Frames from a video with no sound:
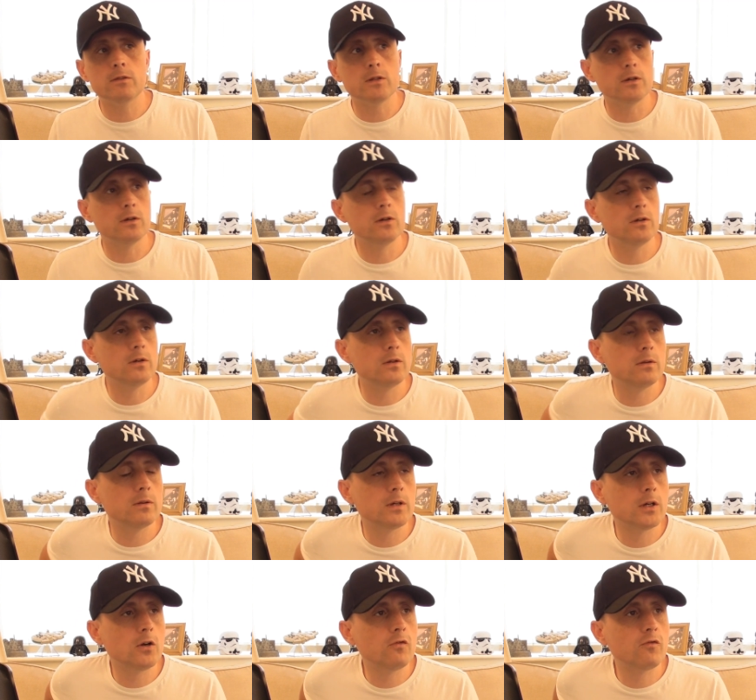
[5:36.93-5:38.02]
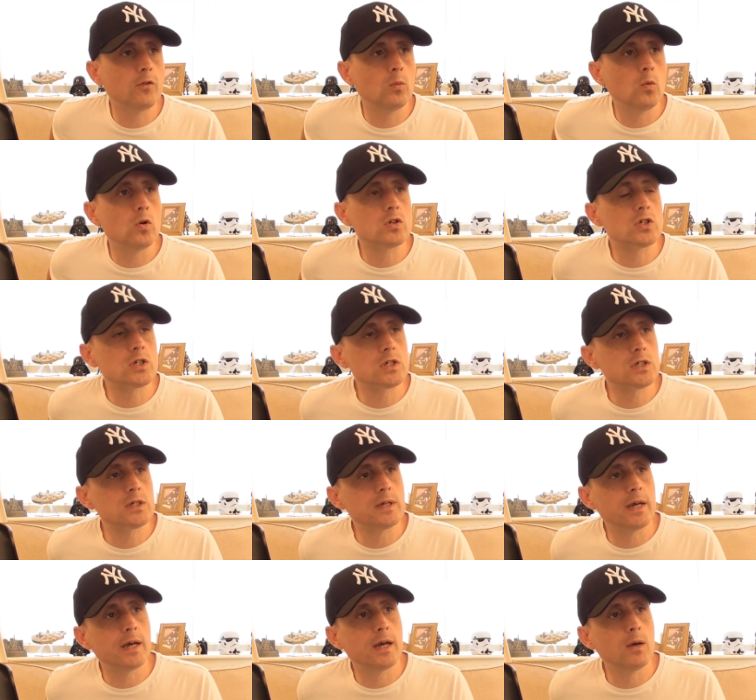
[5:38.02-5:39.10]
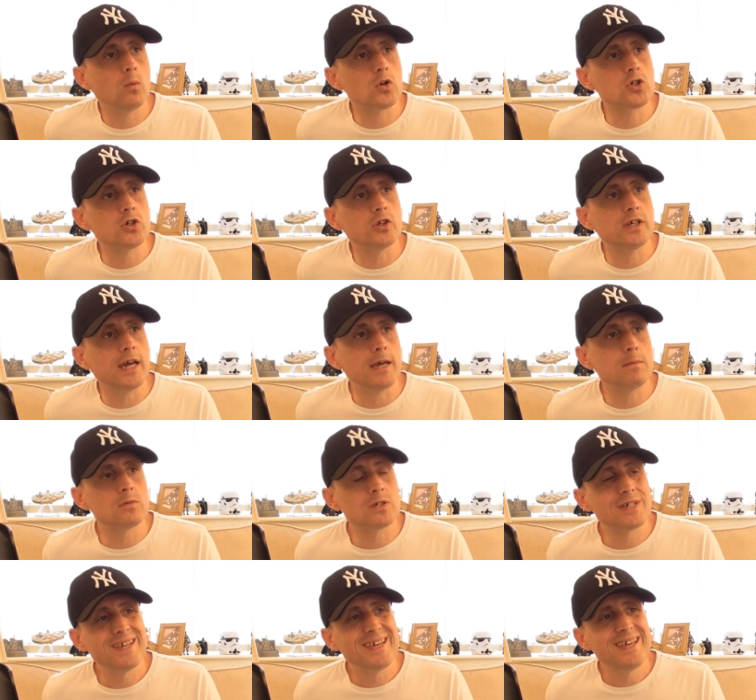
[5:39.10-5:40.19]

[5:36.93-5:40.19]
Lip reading: The girl from What's Good Games.